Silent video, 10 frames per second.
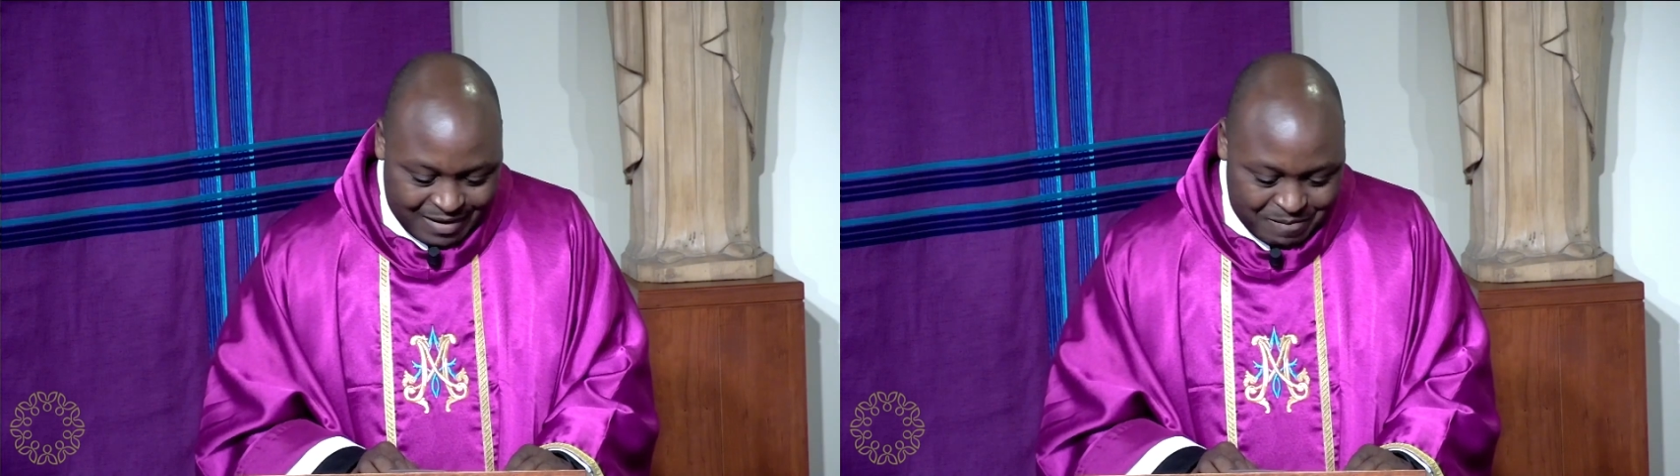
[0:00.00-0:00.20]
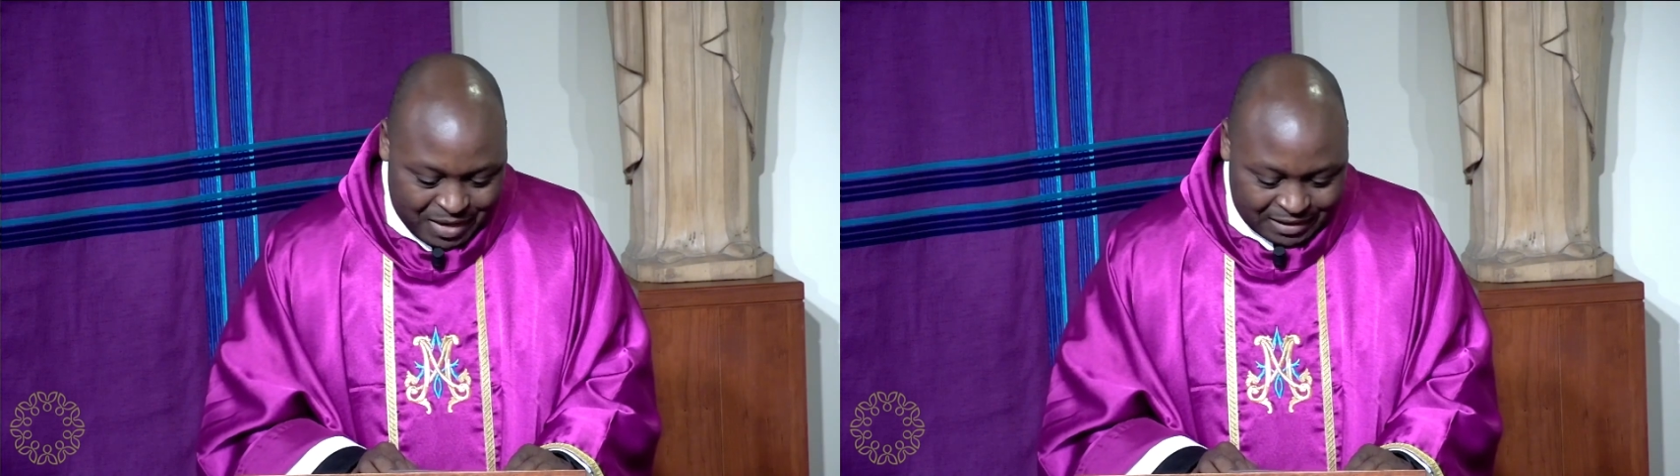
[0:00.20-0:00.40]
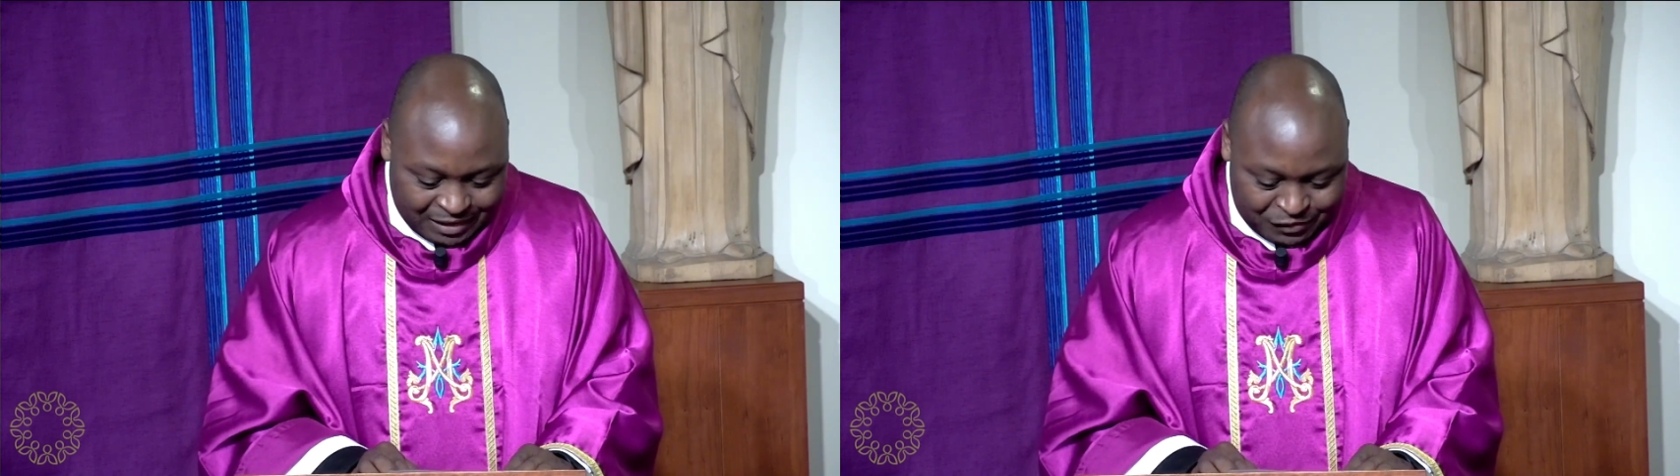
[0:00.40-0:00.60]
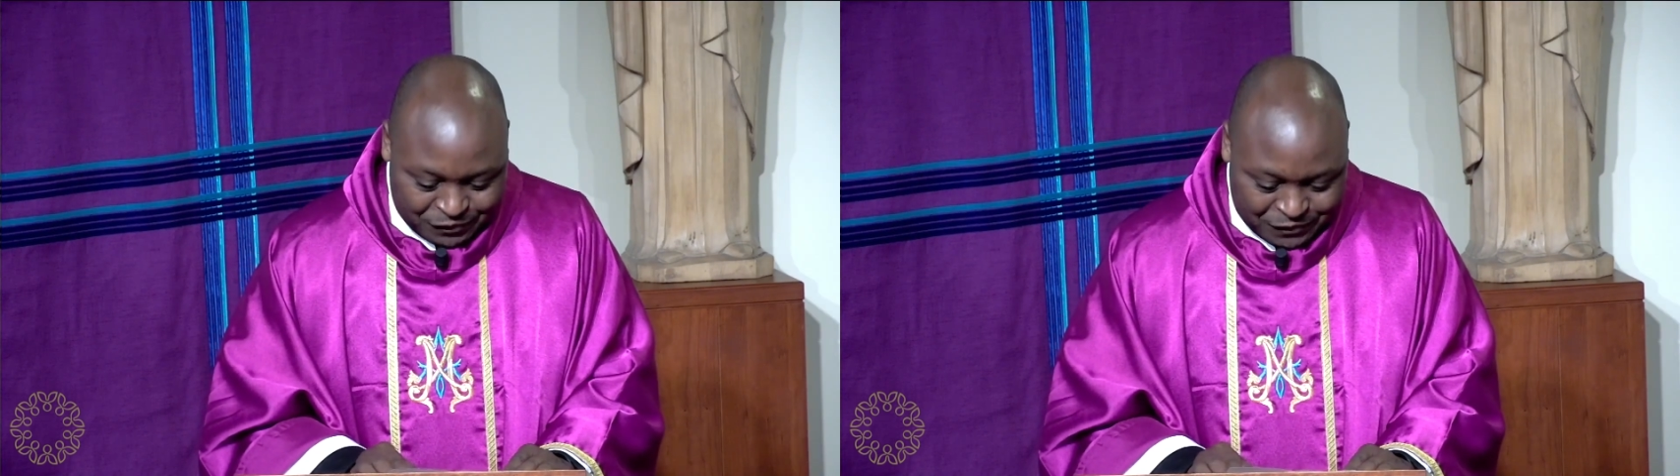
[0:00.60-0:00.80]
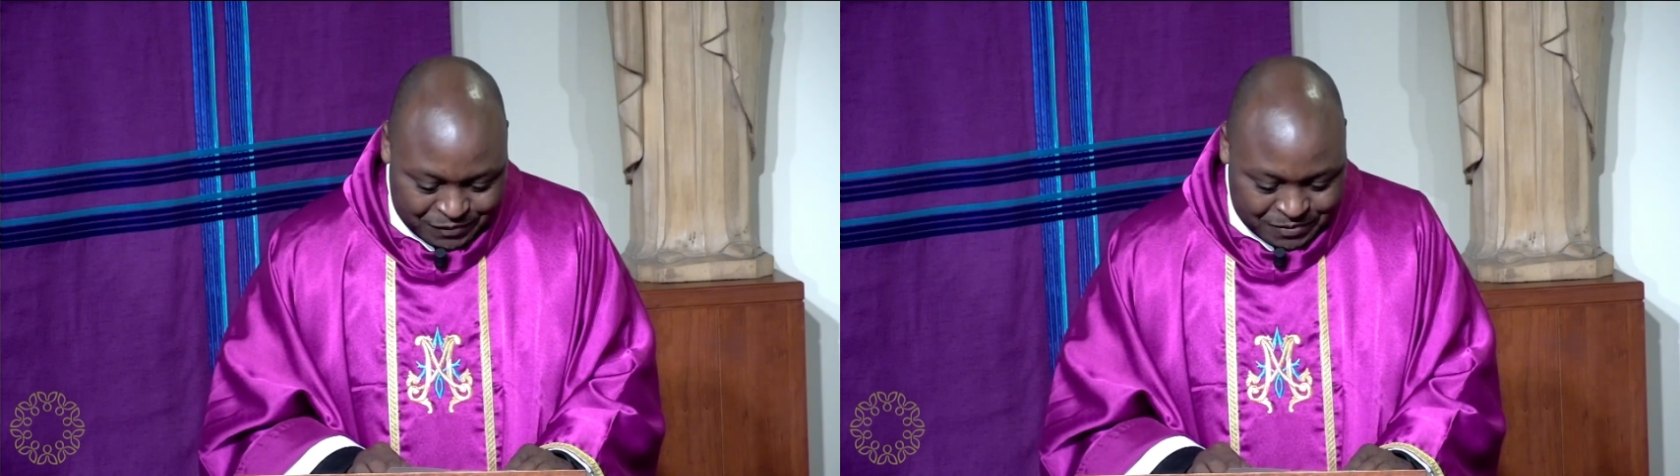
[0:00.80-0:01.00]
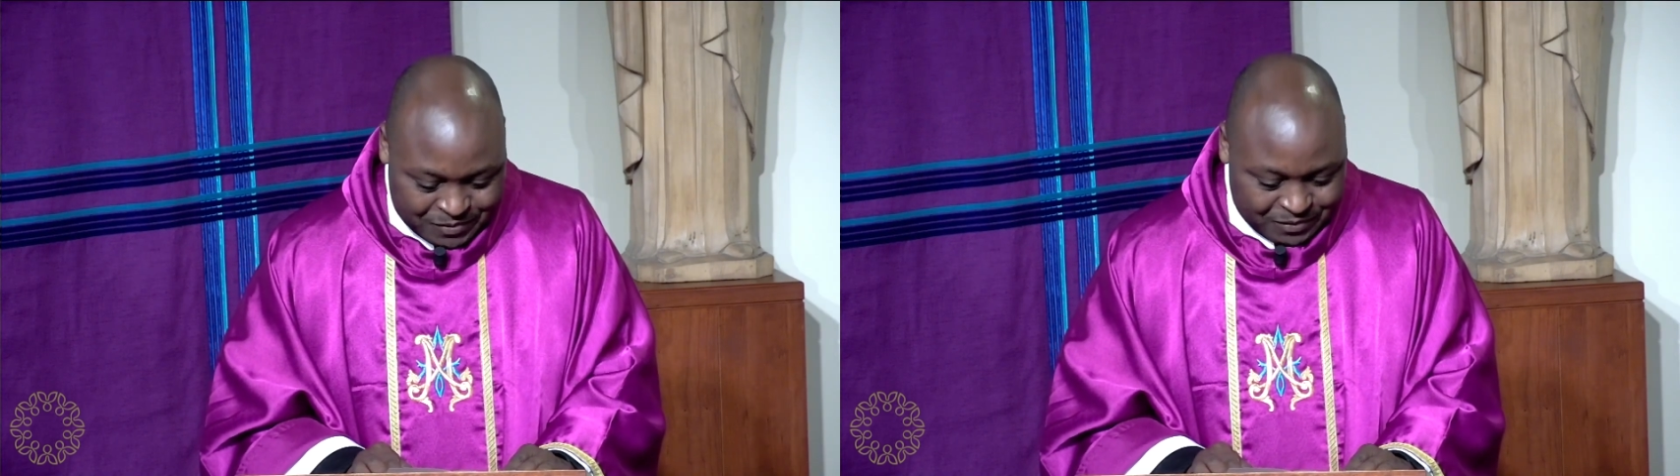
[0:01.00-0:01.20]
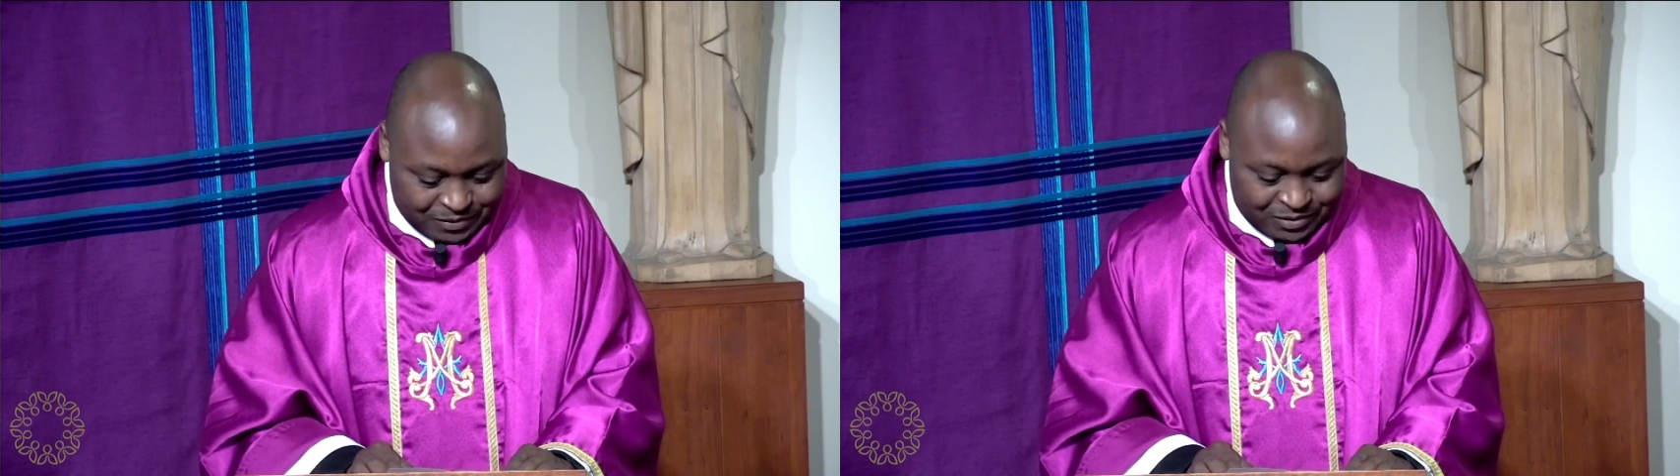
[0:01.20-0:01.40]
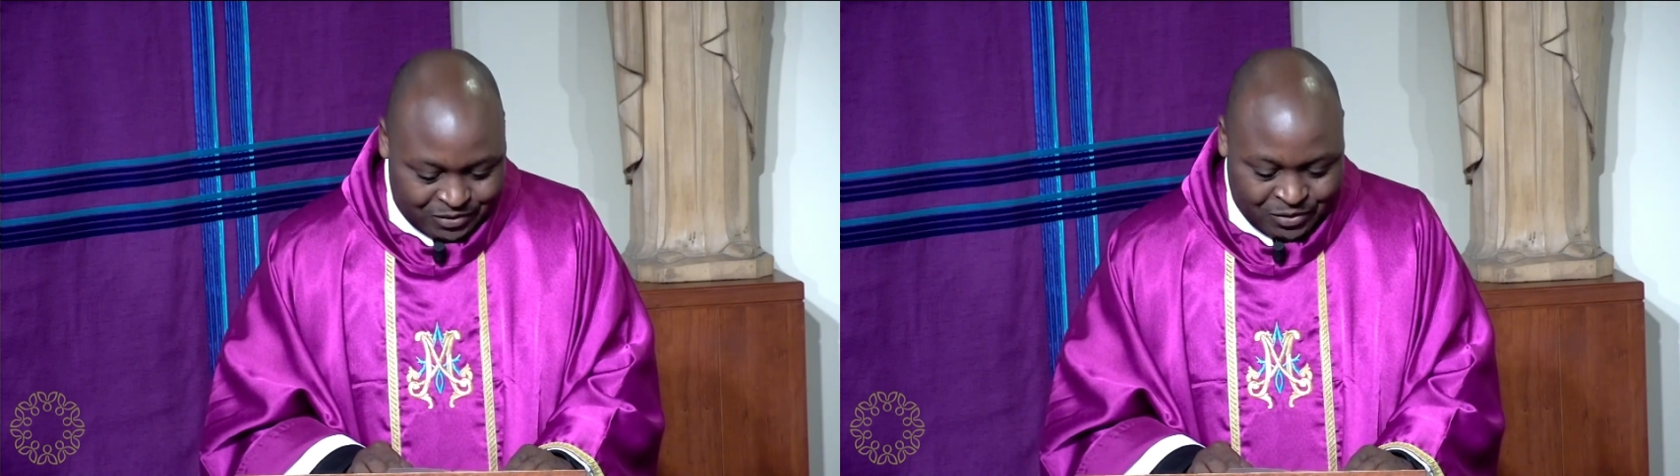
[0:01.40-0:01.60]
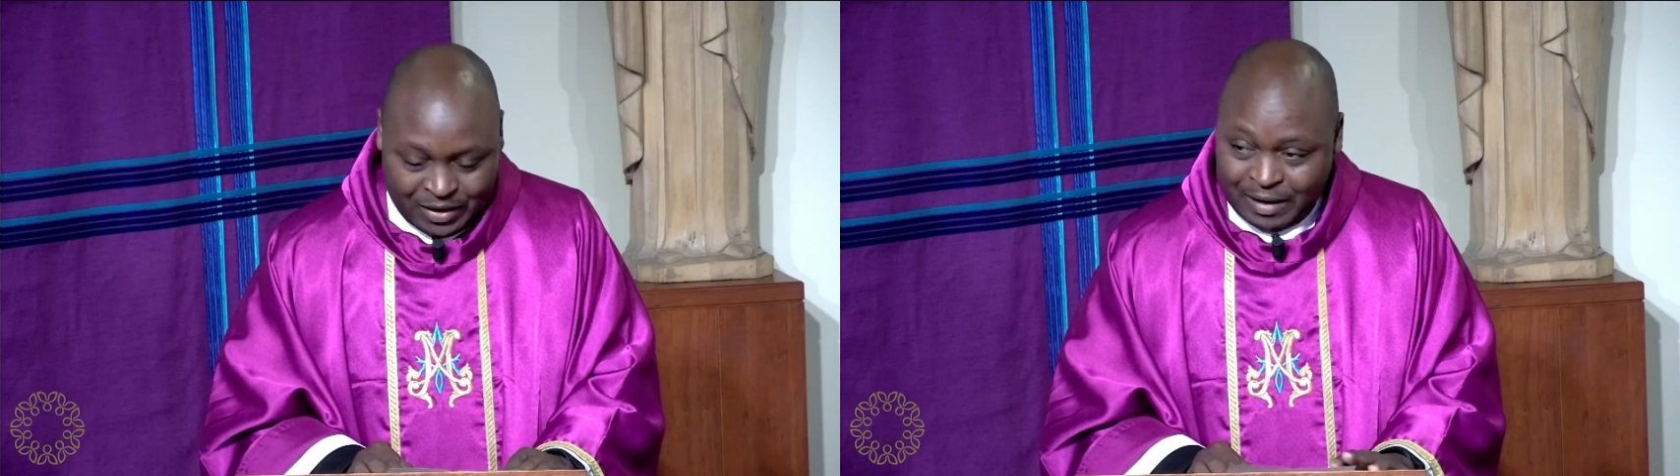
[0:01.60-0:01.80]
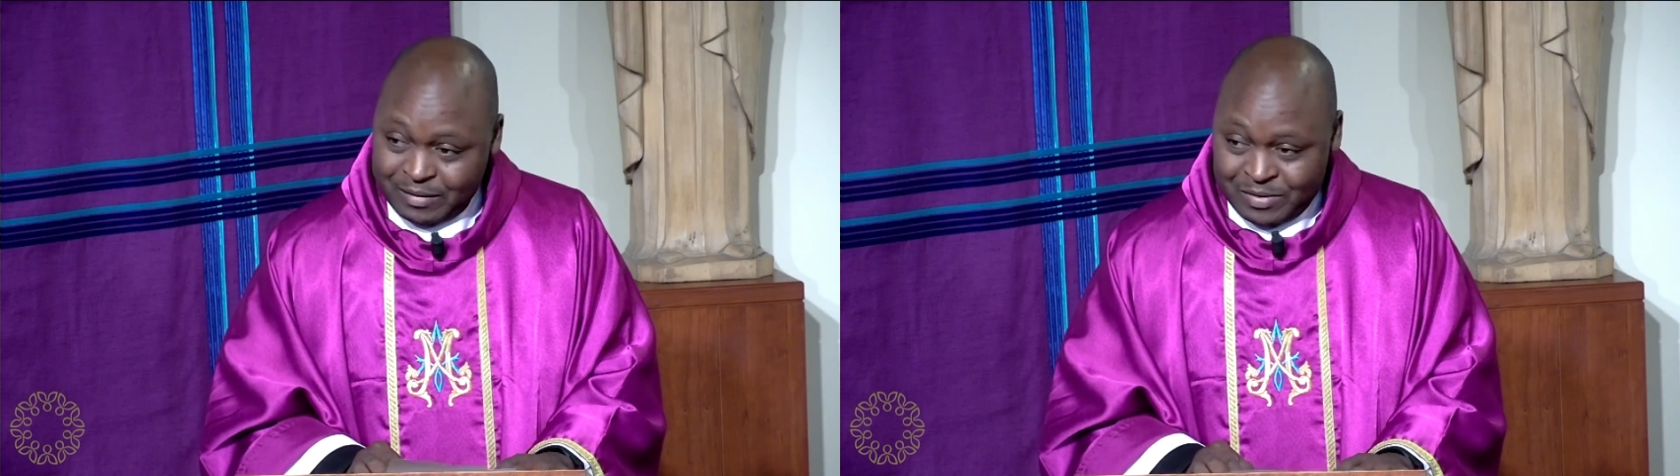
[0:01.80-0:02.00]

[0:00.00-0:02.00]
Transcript: But if uh, you, can,